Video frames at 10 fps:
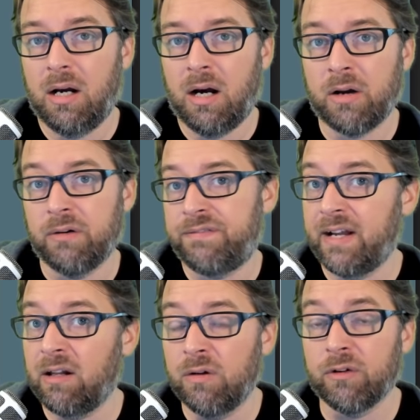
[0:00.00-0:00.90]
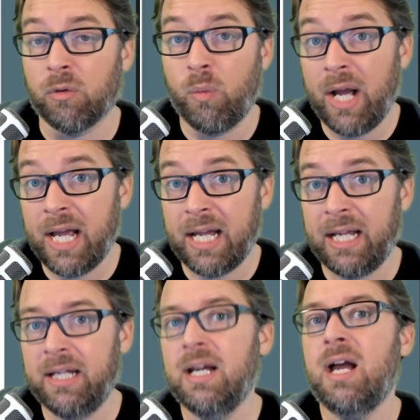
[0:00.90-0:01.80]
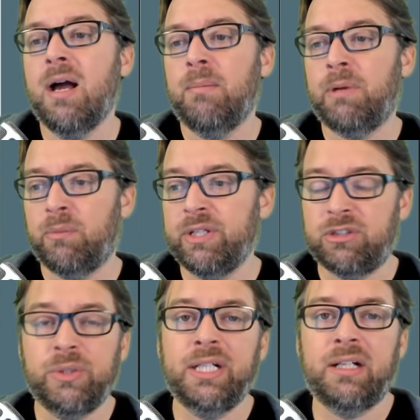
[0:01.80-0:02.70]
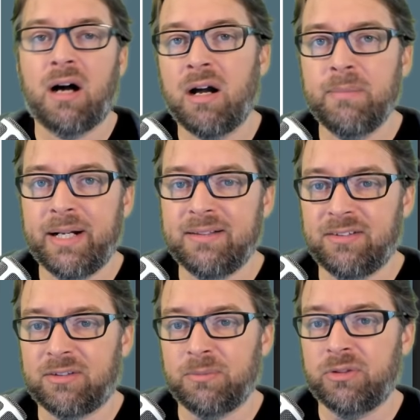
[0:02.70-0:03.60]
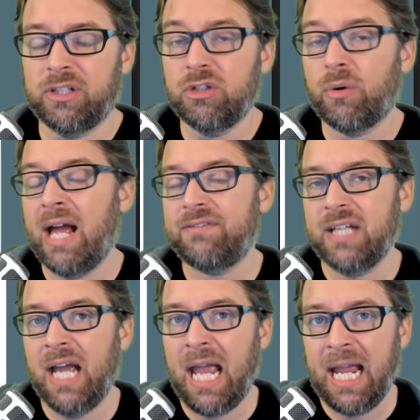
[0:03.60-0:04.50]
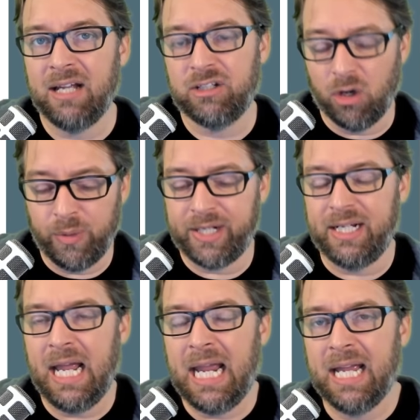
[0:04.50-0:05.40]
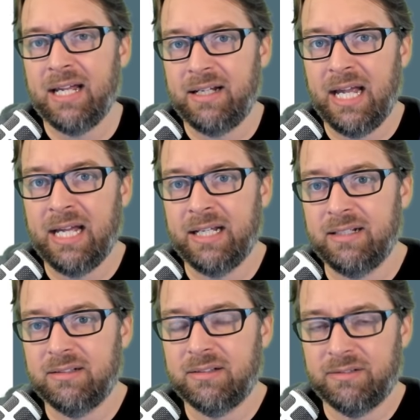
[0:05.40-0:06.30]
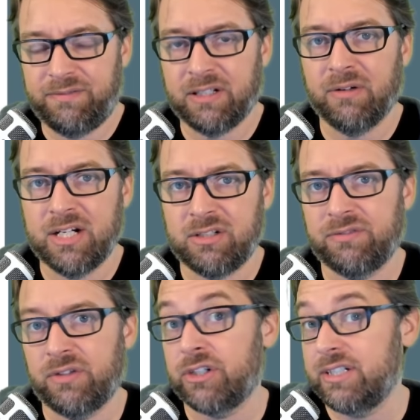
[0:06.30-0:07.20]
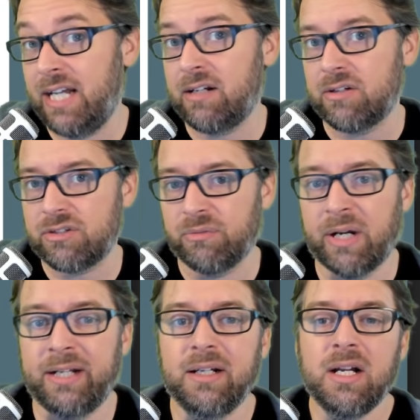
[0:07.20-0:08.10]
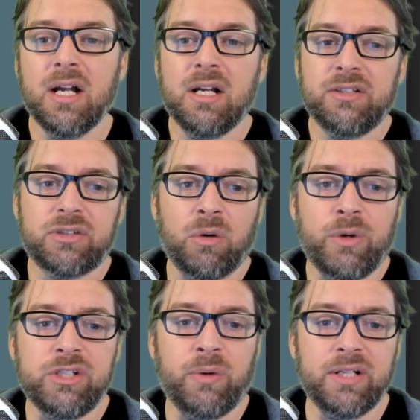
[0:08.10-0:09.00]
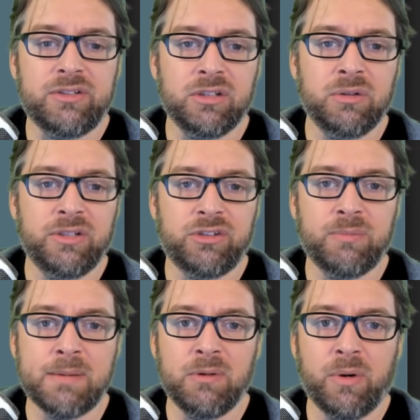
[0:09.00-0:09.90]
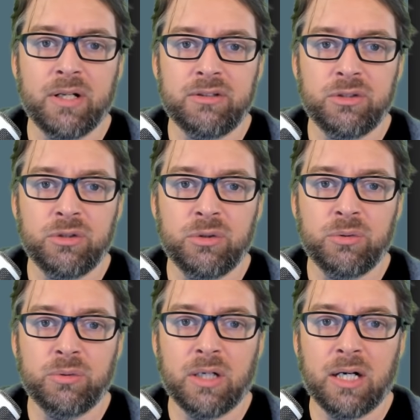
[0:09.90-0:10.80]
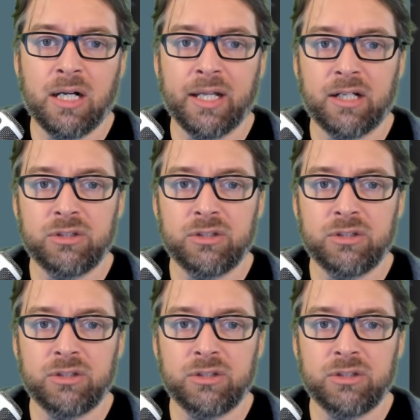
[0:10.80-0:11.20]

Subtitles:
failover way, but we do it in an automated system so that you don't have to go in and hand edit configurations for your containers, right? So what you want to do is you maybe want to do like a